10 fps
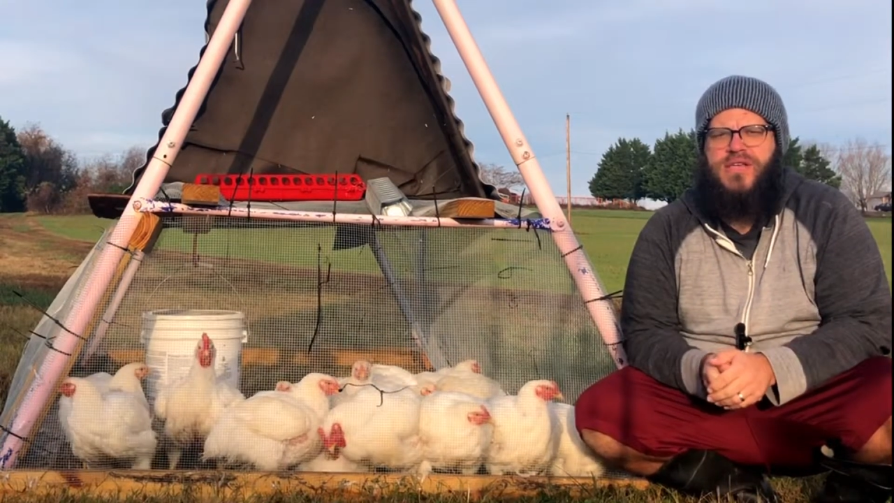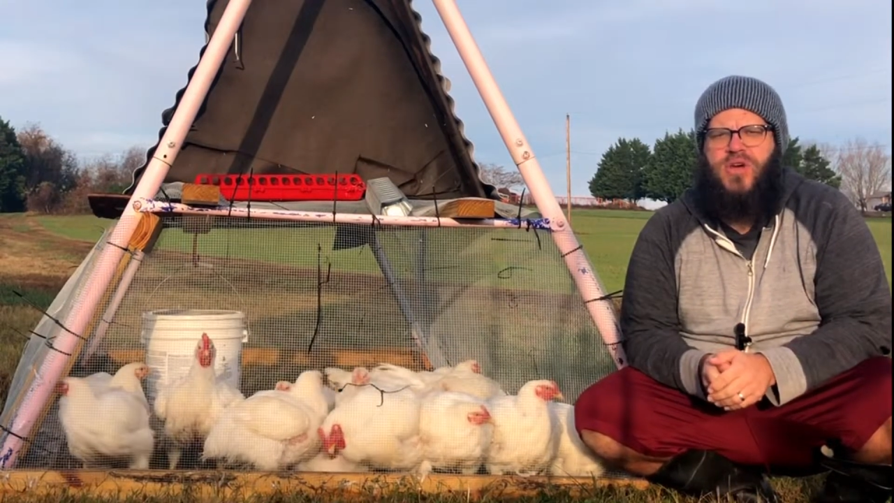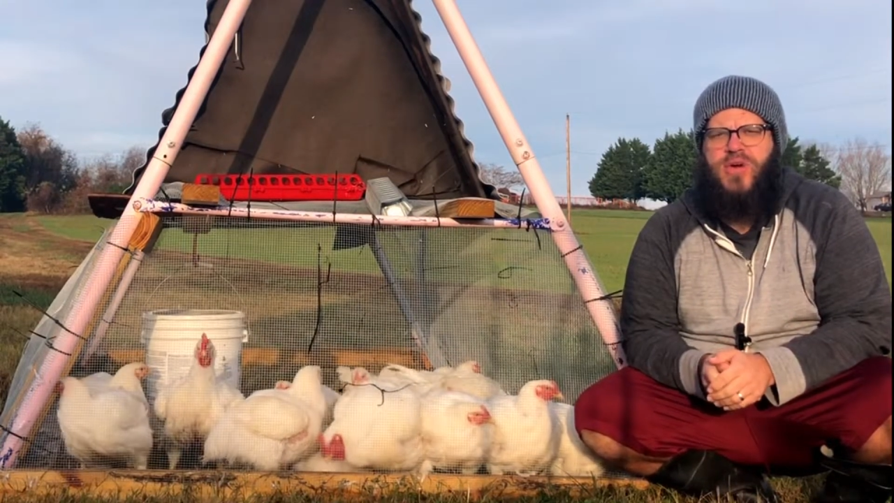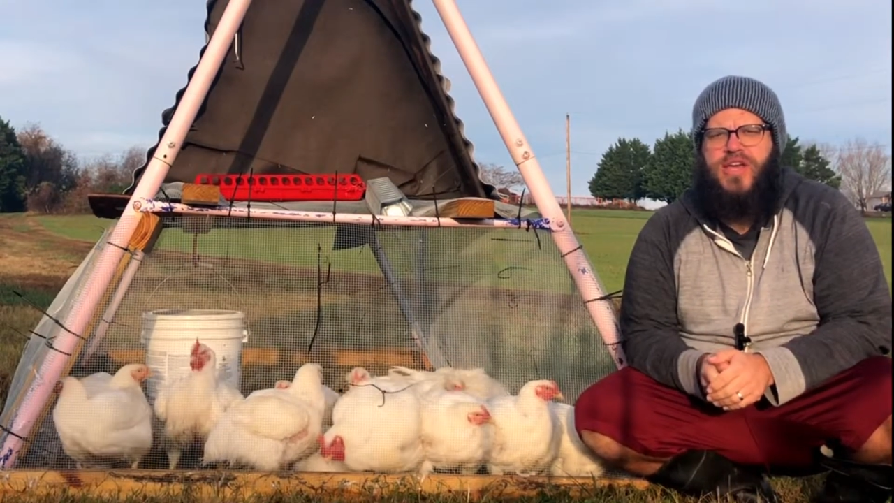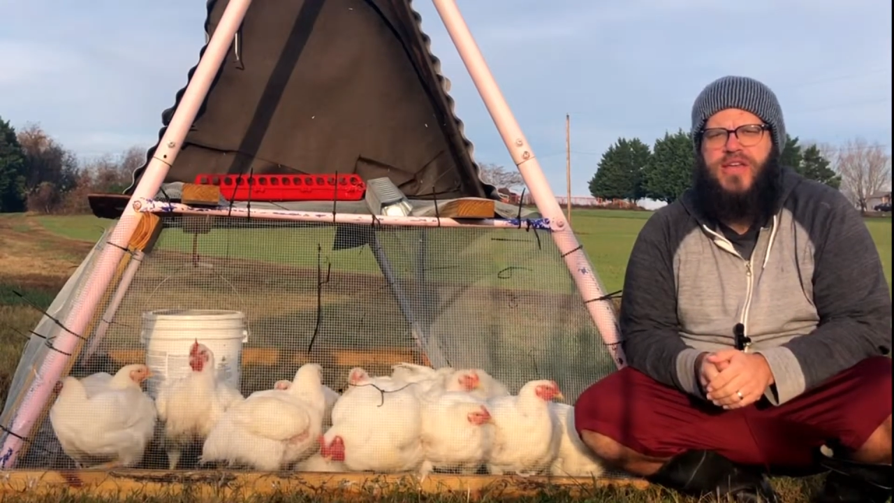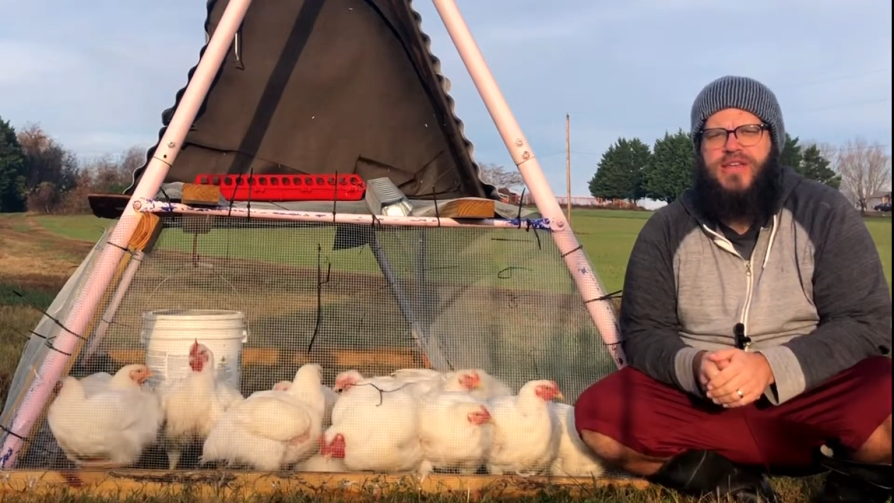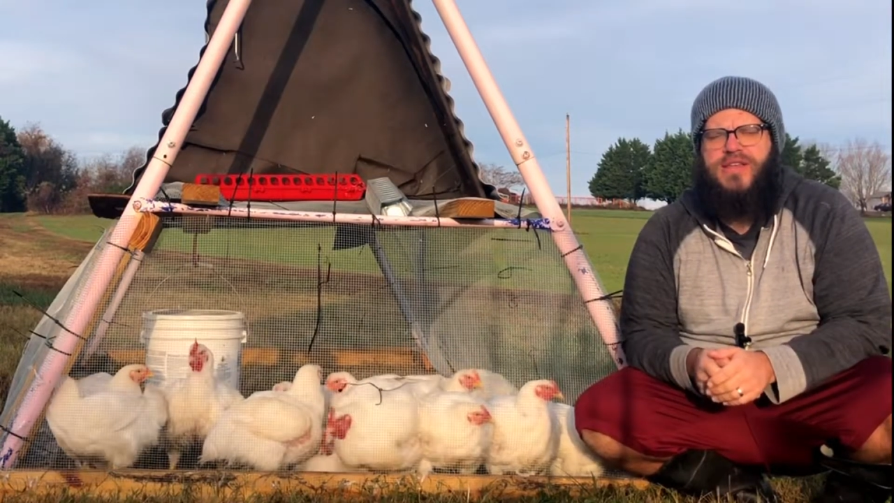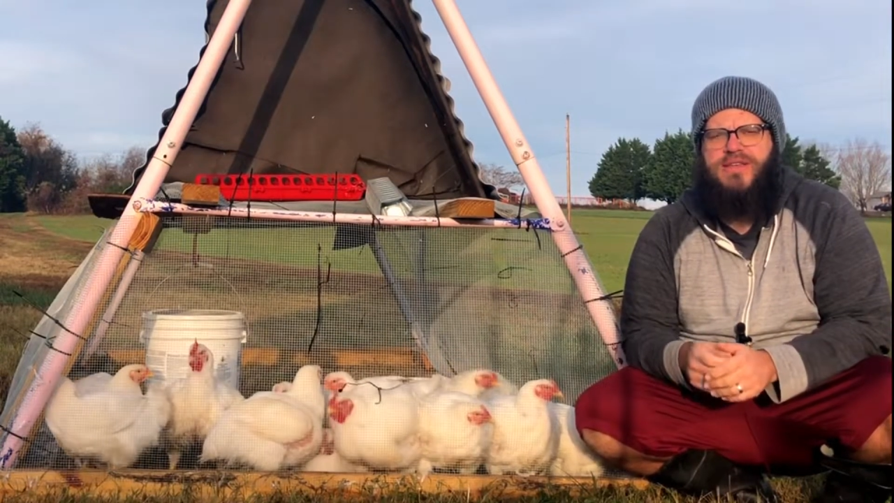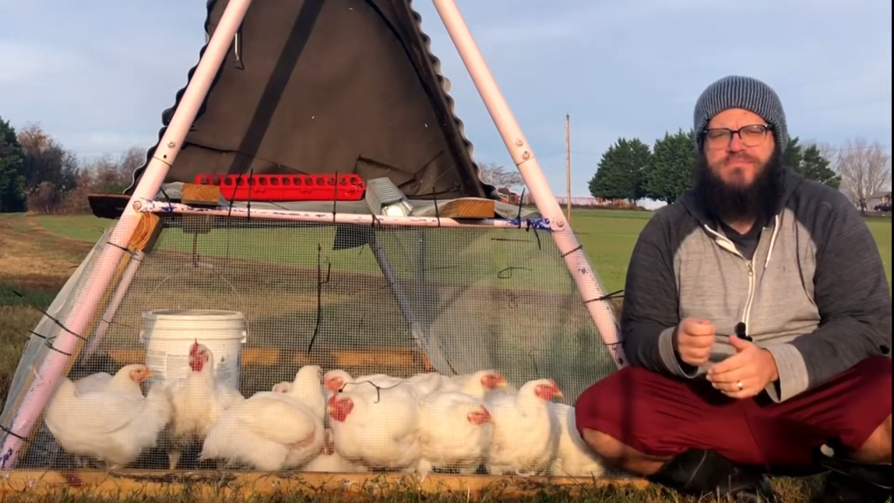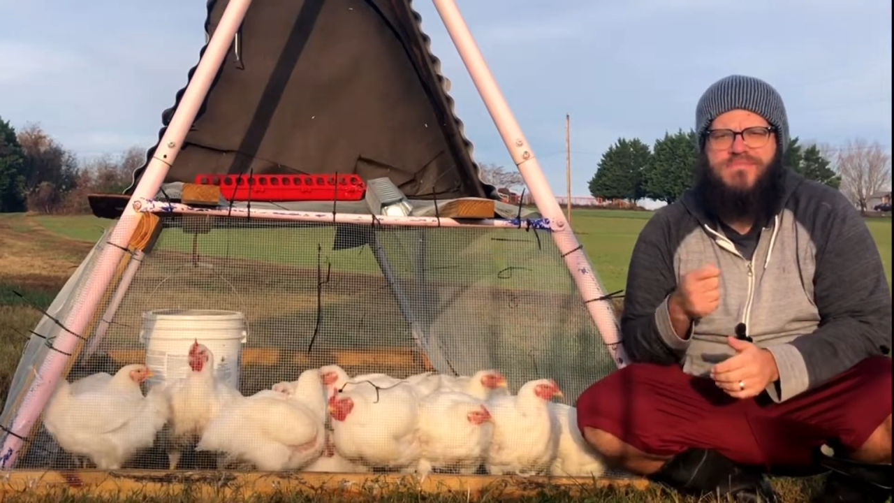go ahead
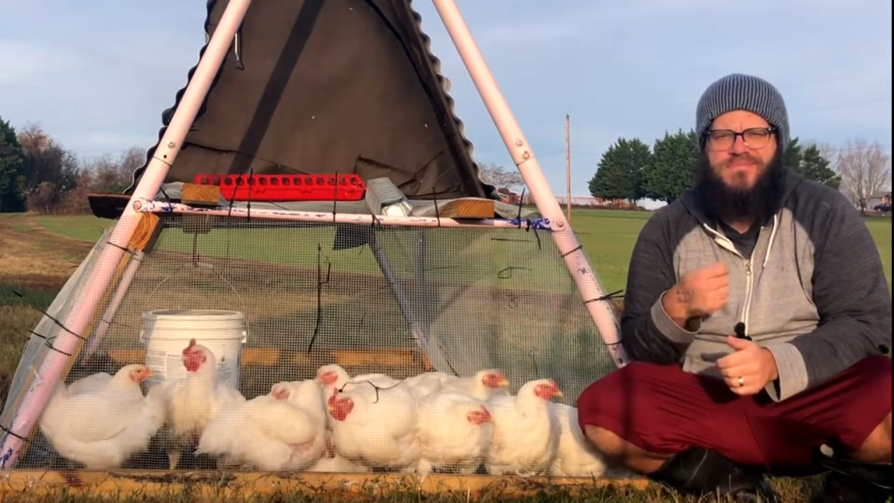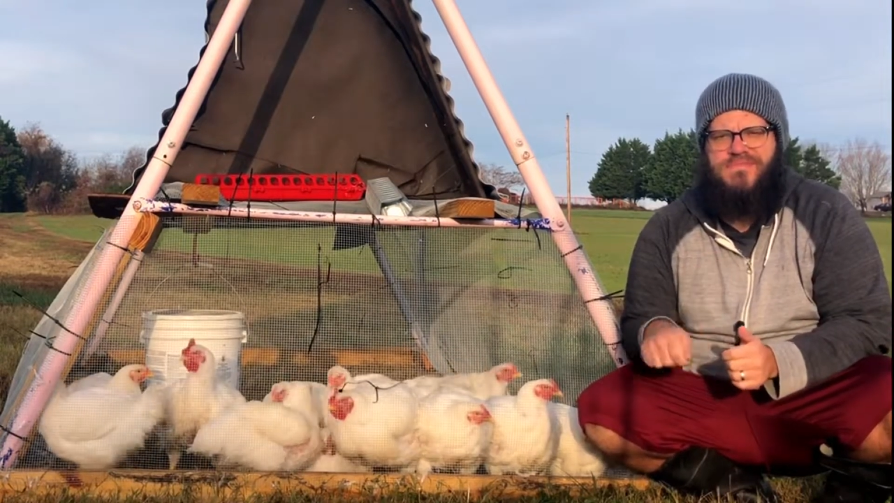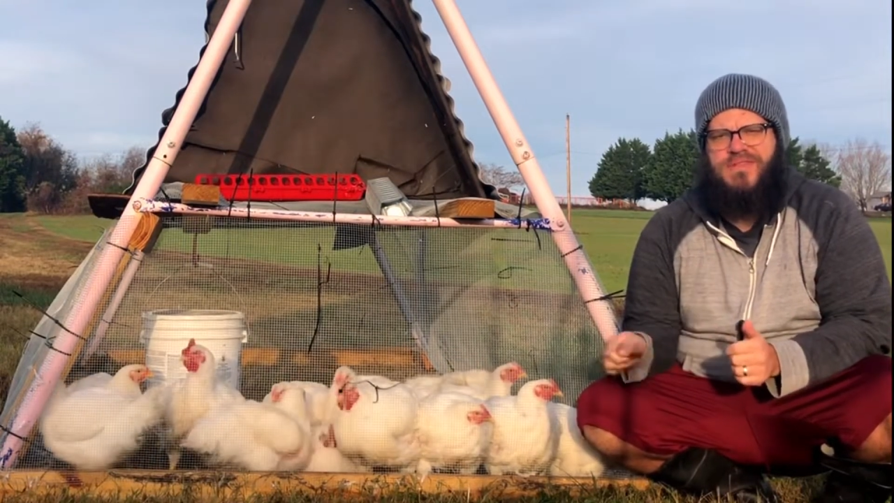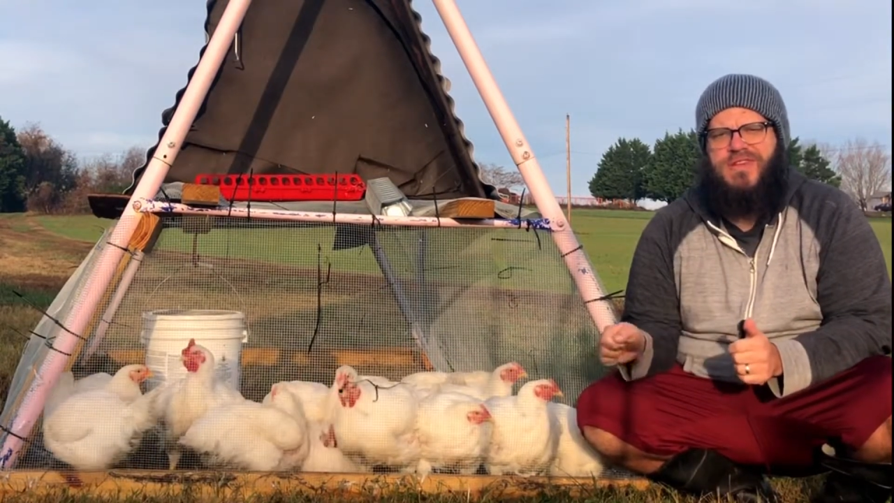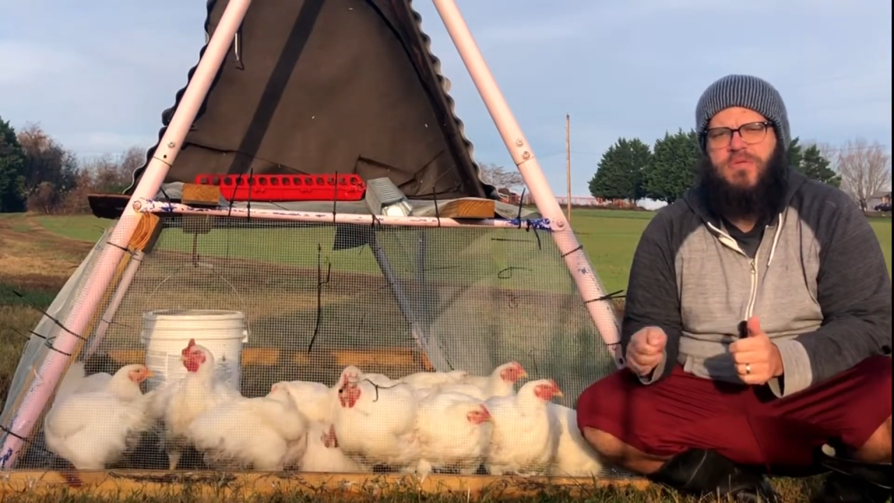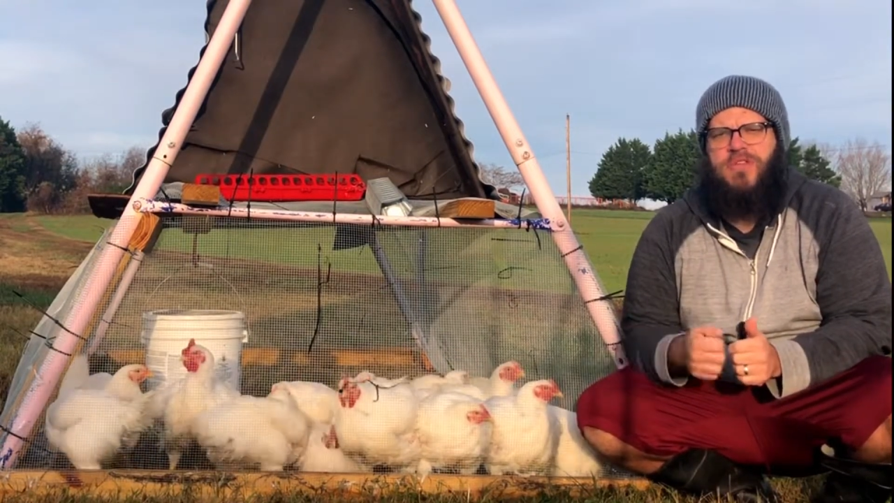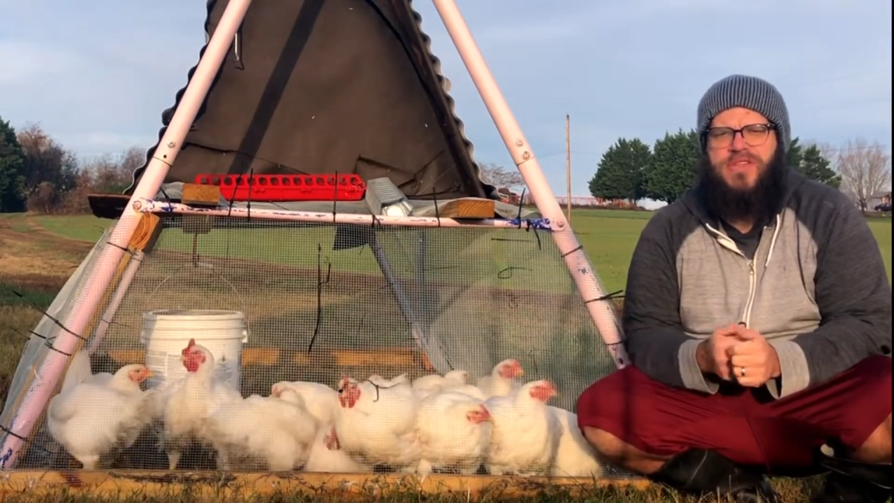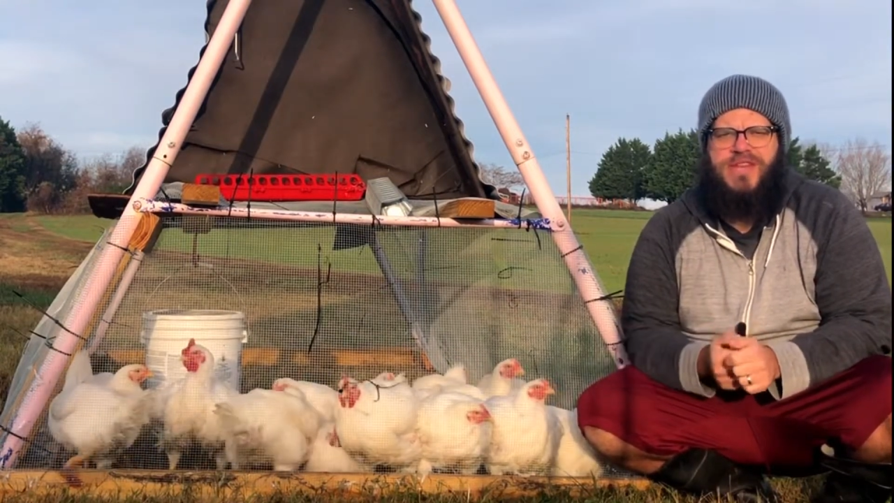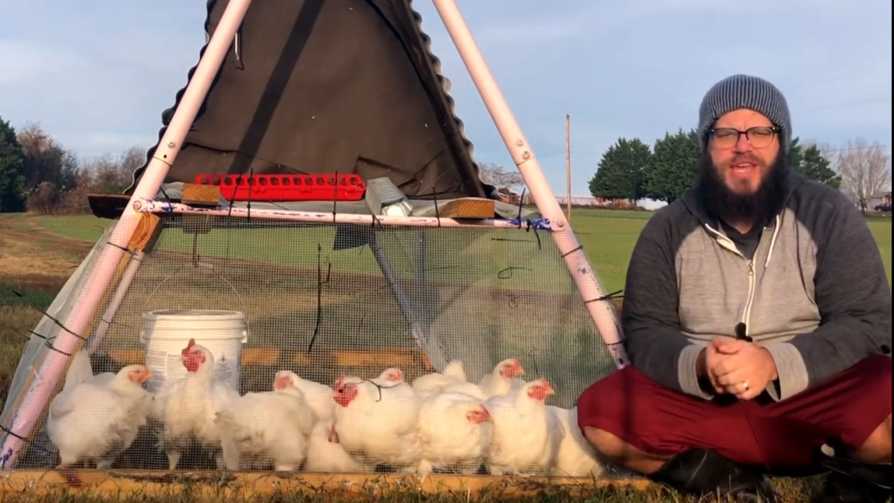and completely